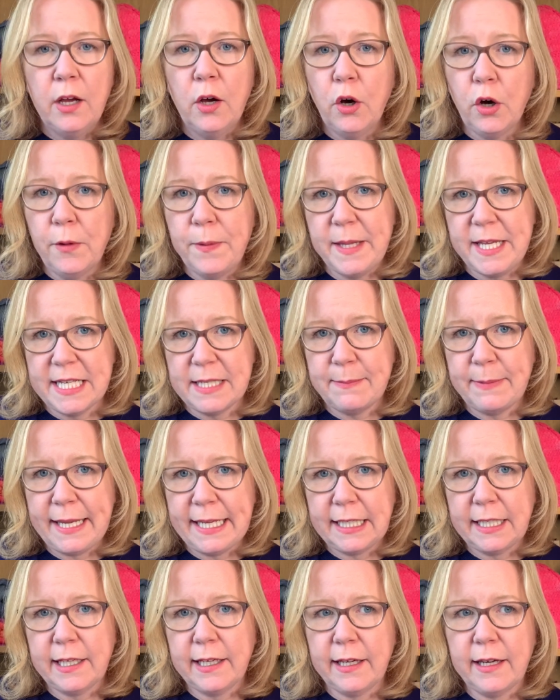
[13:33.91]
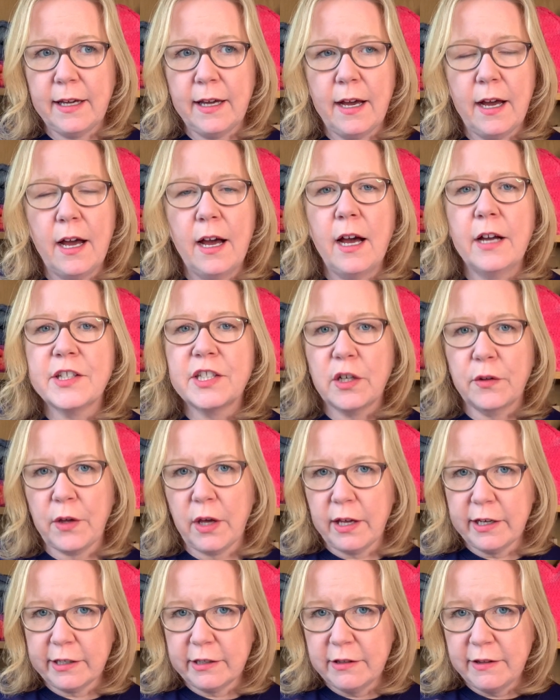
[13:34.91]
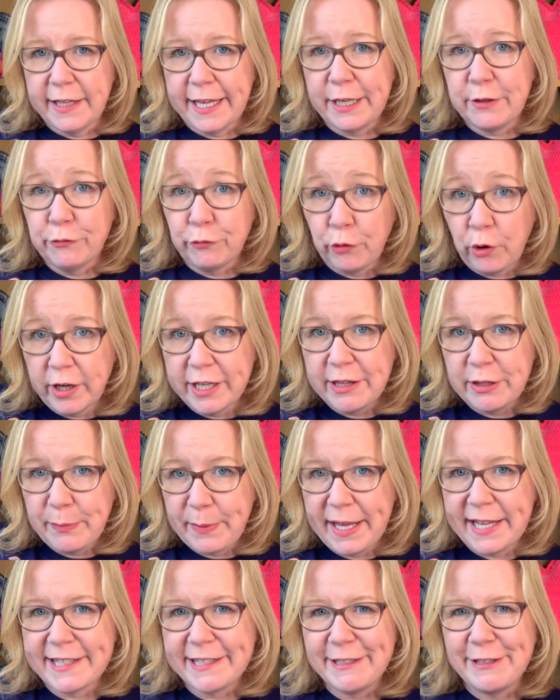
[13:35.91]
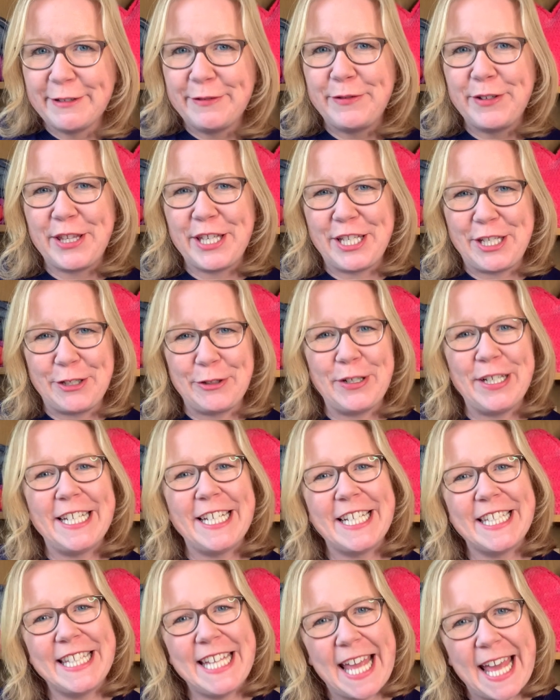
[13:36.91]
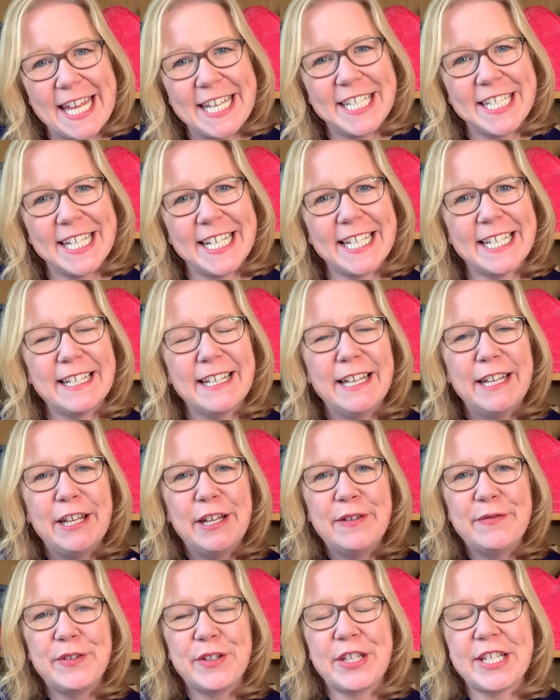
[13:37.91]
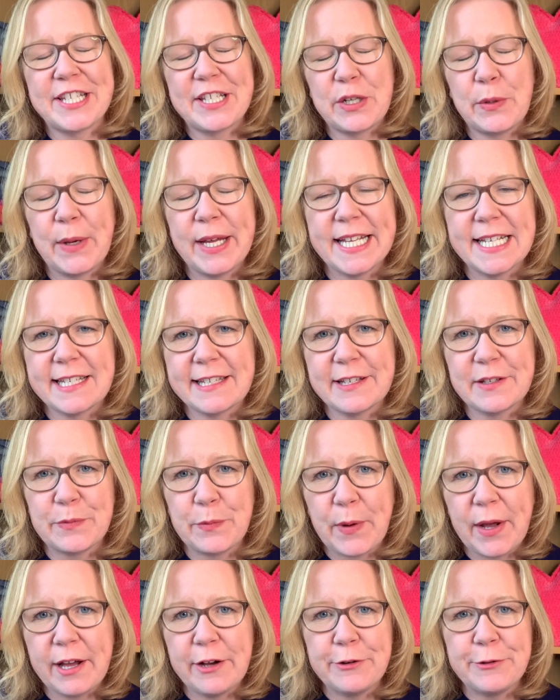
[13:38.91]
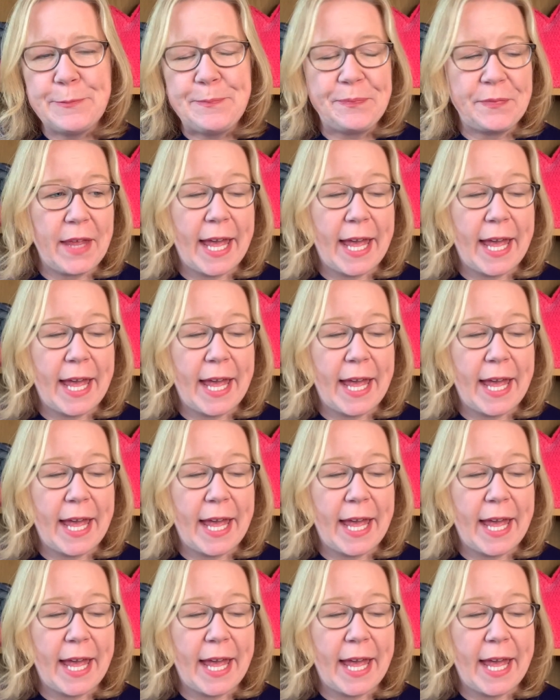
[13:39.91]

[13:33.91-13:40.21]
on this blanket so that I can then write the pattern for the joining and the edging for the squares as well,